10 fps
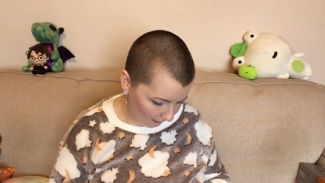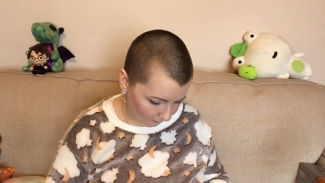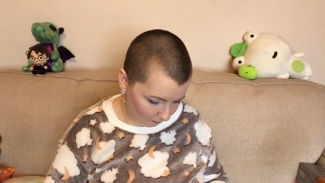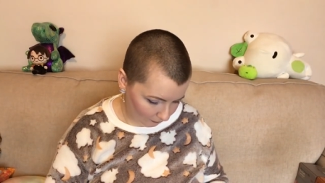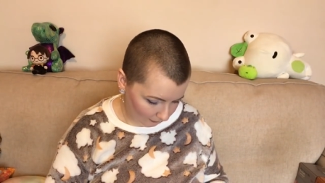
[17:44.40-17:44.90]

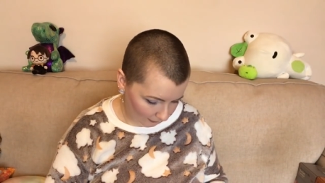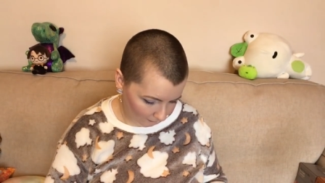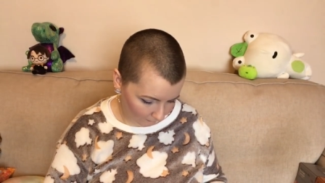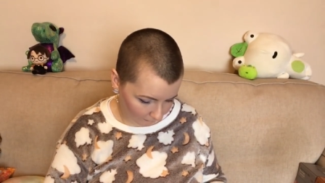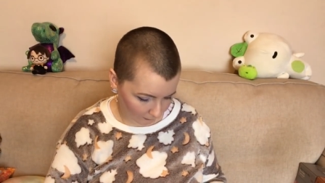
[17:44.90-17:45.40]
last just in
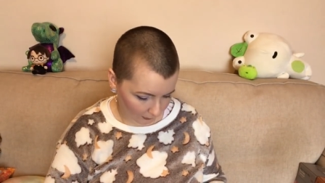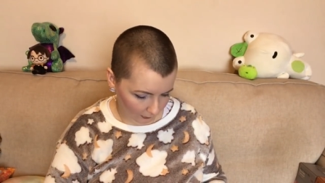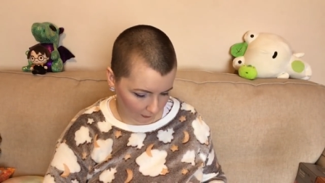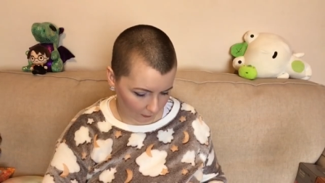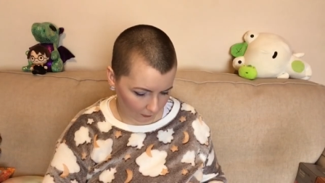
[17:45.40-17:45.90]
case,
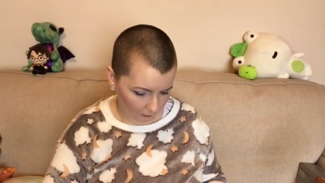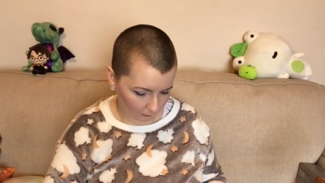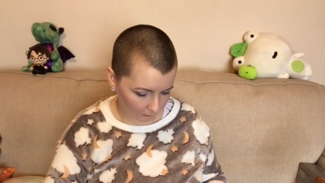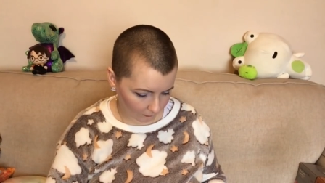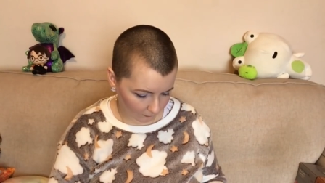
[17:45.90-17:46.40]
you
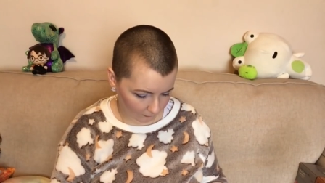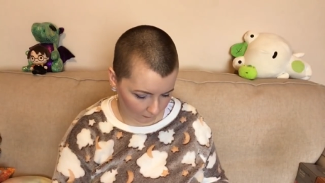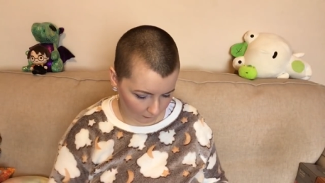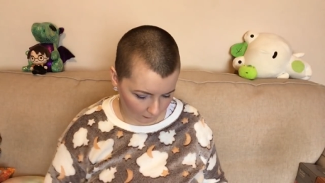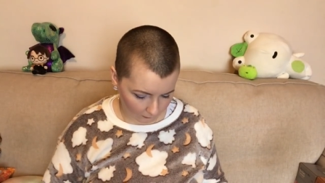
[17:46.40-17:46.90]
know,
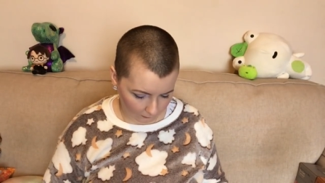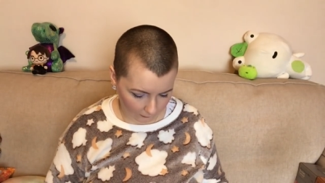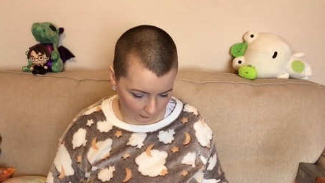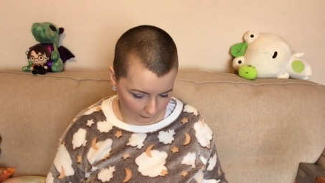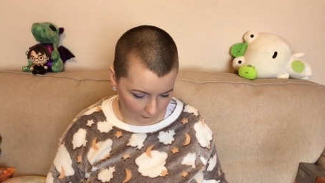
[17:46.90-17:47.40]

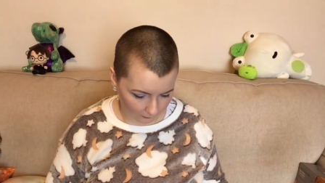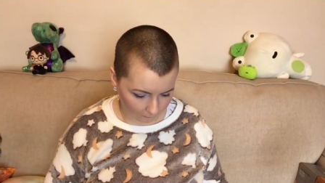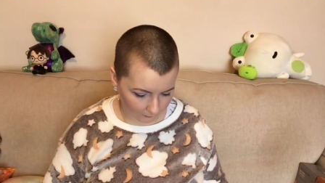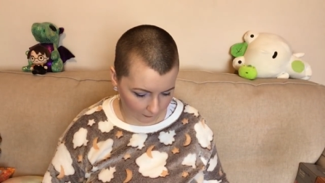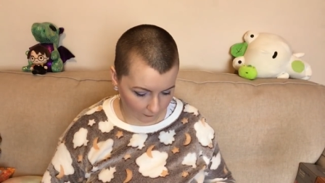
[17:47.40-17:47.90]
I end up
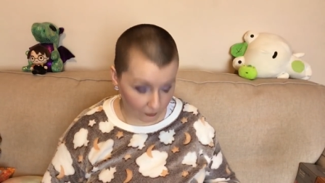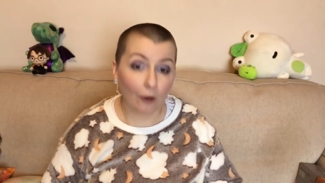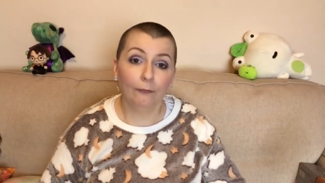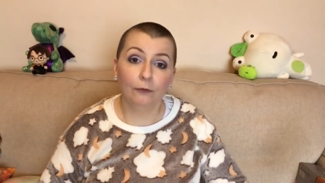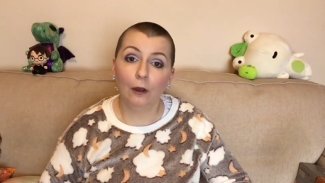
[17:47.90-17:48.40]
wanting to
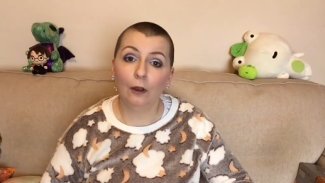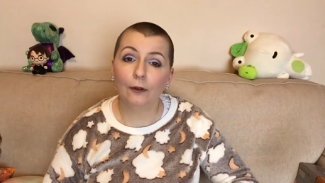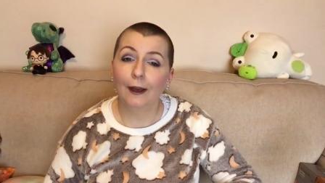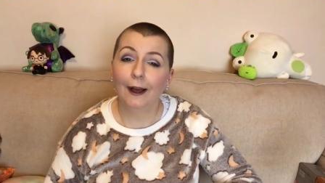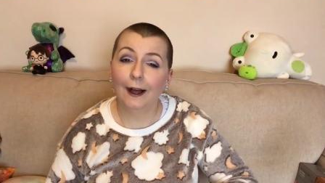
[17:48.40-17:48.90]
scoff the lot.
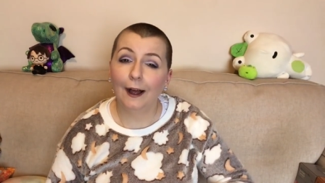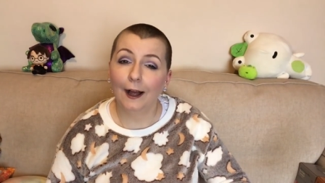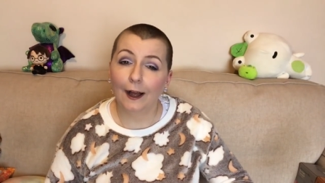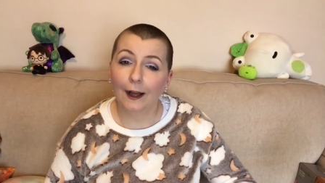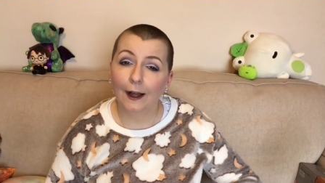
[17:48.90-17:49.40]
Ha,
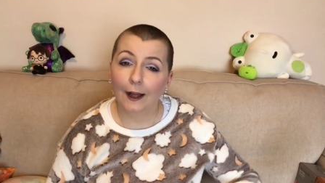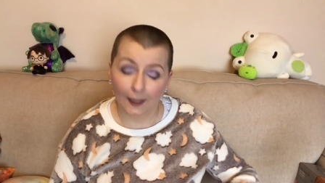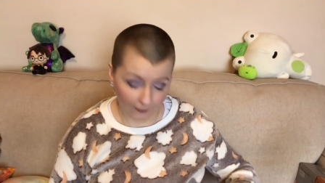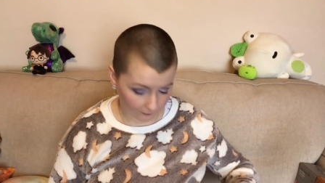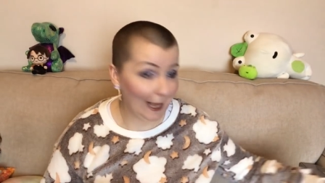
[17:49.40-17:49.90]
ha,
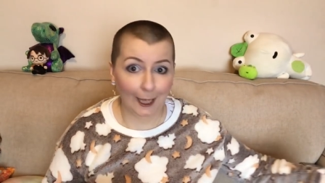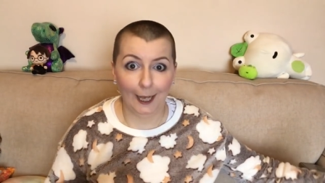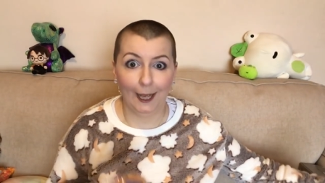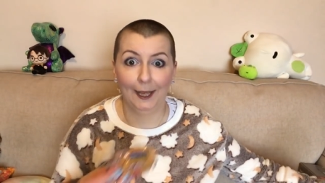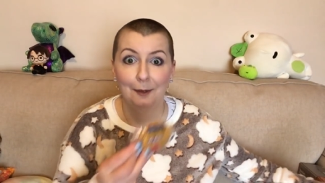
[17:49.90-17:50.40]
ha.
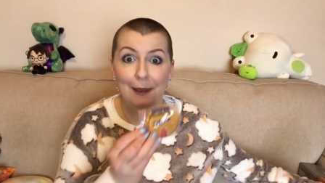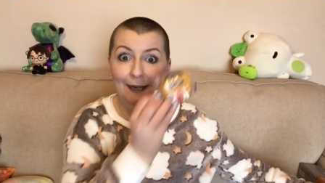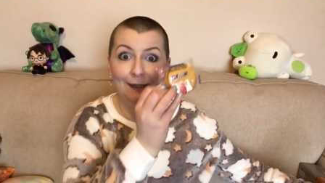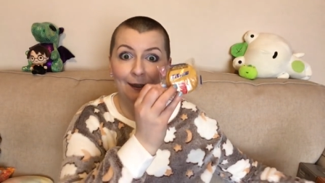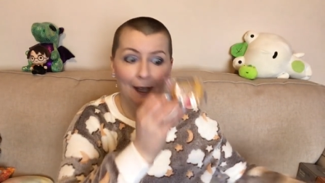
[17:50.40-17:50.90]
I am
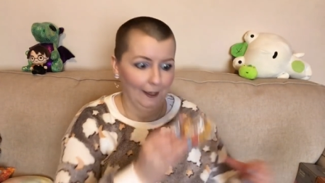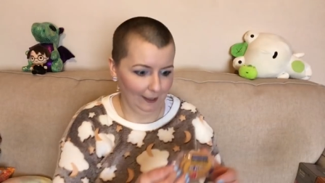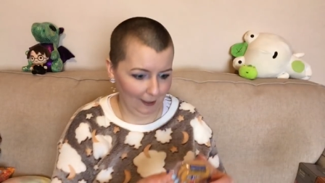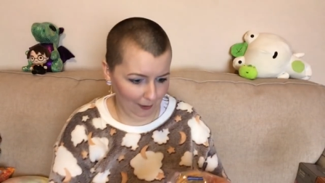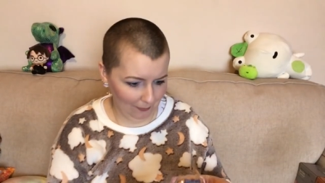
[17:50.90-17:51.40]
in!
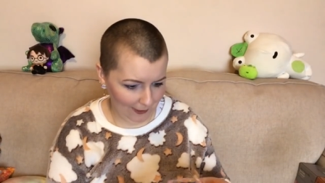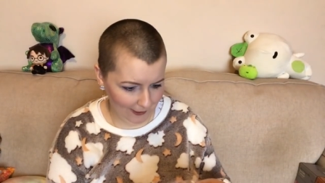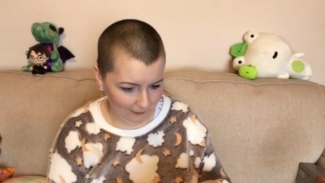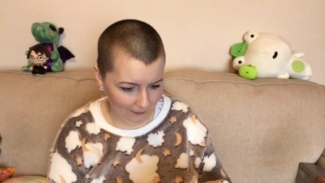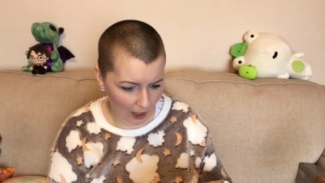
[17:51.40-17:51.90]
I am
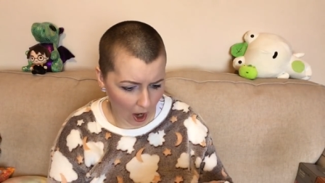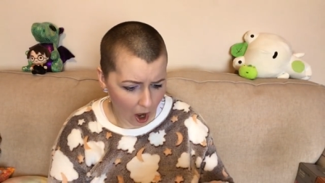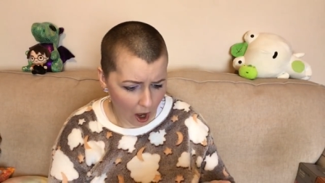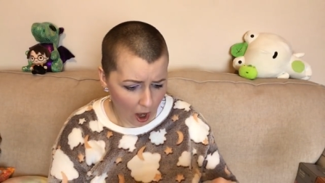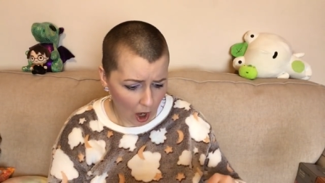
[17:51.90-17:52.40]
in!
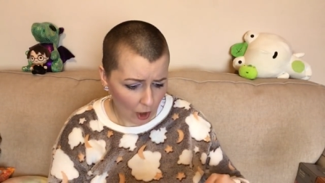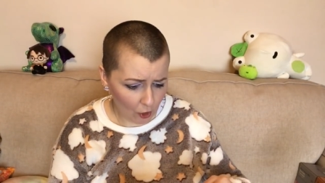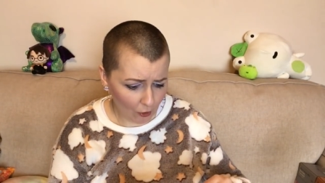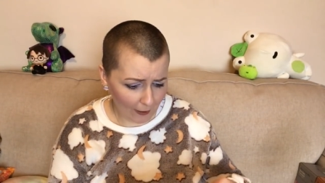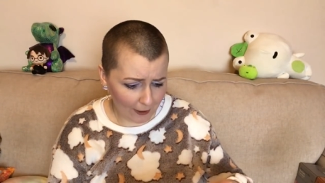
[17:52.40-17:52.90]

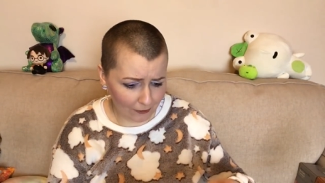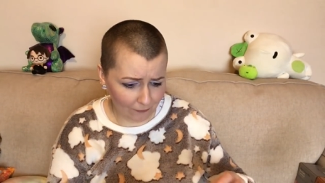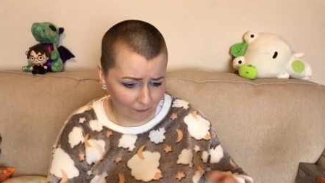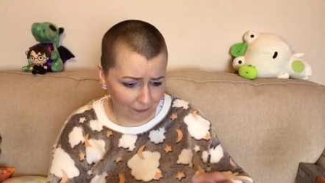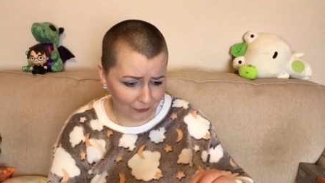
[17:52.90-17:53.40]
They're
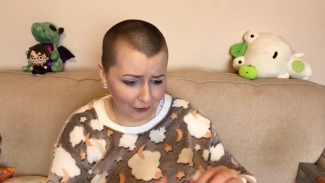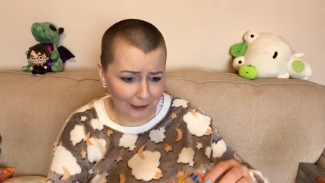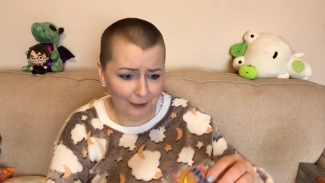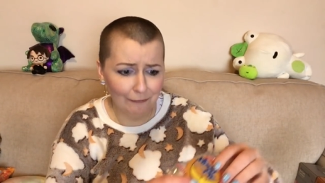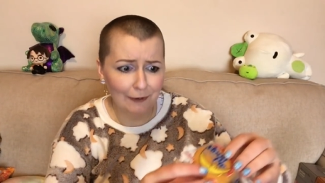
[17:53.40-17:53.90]

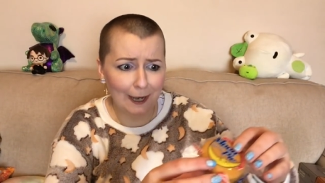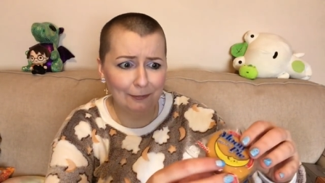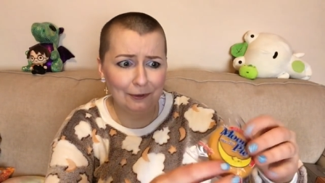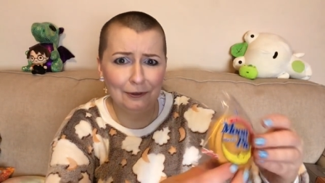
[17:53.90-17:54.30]
individually wrapped!